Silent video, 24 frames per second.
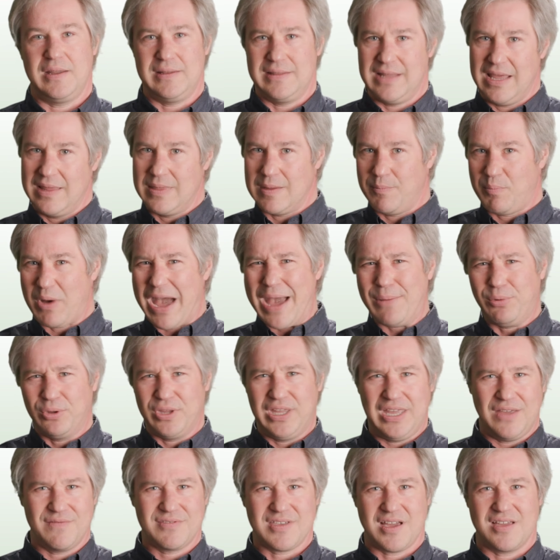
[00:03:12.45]
And, and the Bible
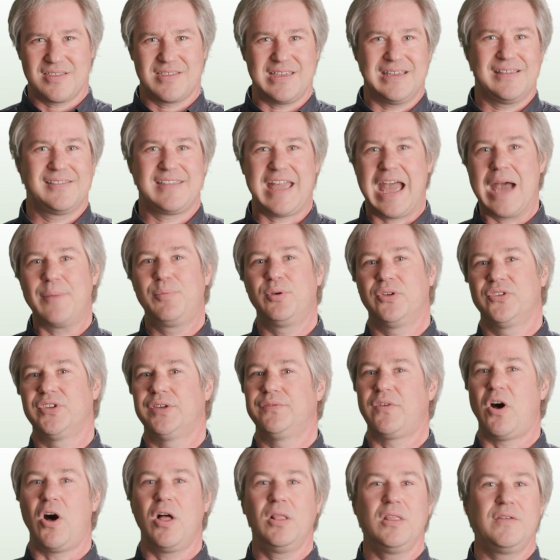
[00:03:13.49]
gives us examples
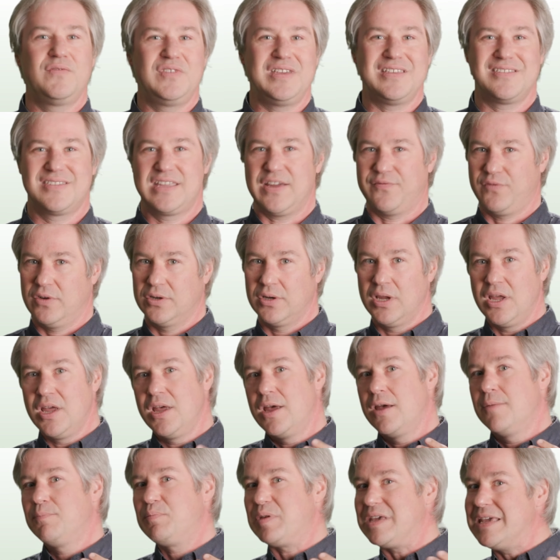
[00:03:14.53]
of all of these different
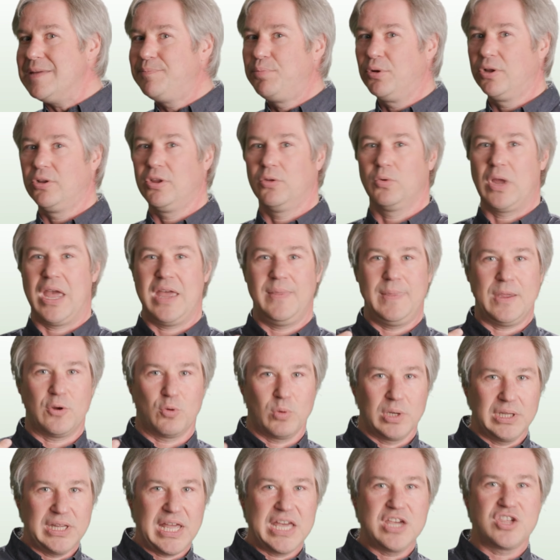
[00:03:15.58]
people and their
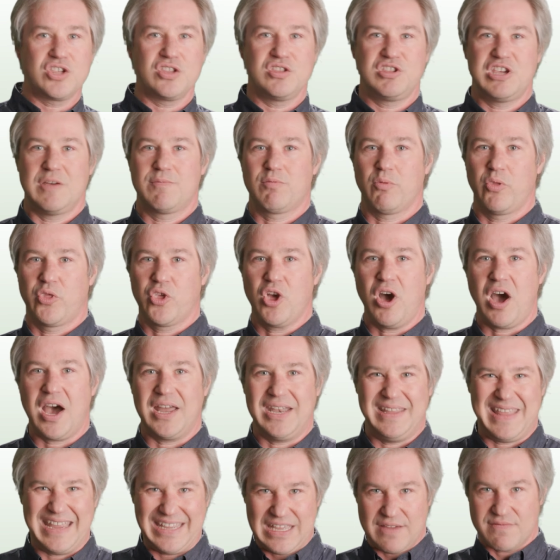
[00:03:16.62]
relationships with
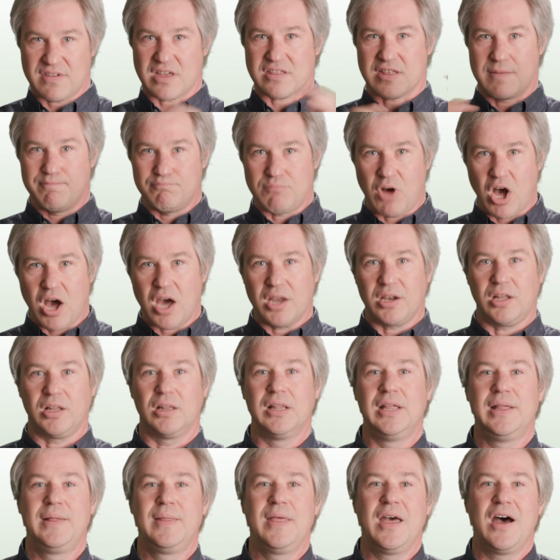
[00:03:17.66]
God, and that gives us a
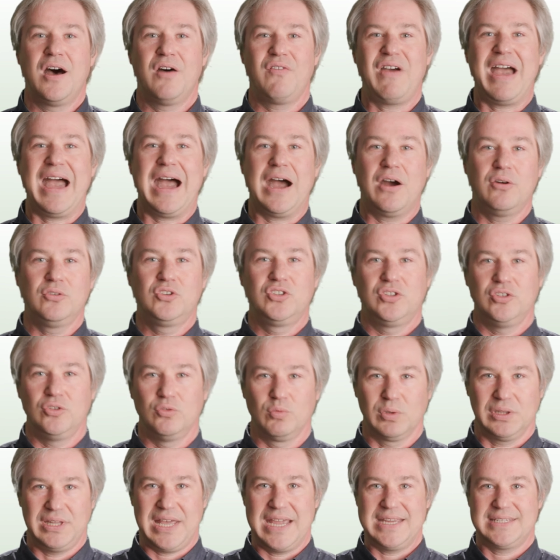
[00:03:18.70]
model of how to
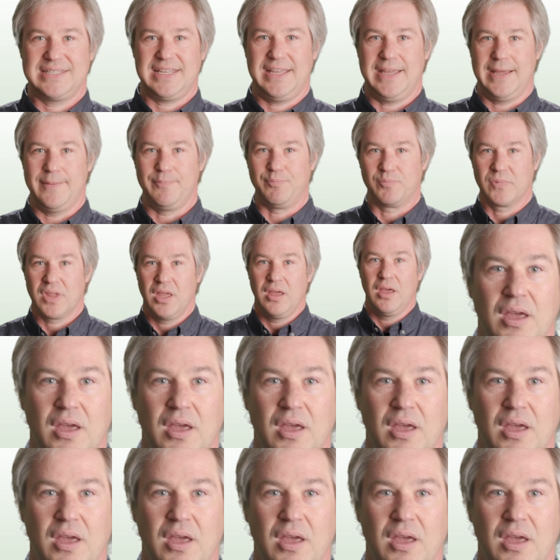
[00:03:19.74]
relate to Him.